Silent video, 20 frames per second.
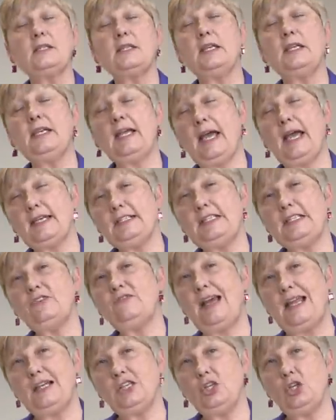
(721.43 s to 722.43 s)
the added
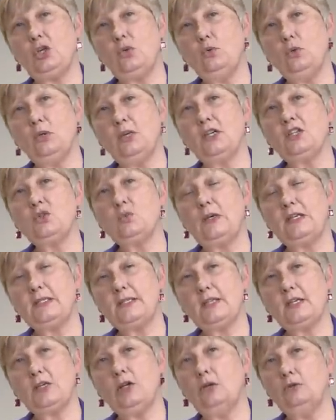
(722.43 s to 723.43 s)
value as well
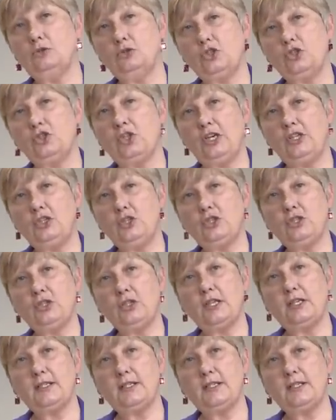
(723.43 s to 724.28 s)
as the culture change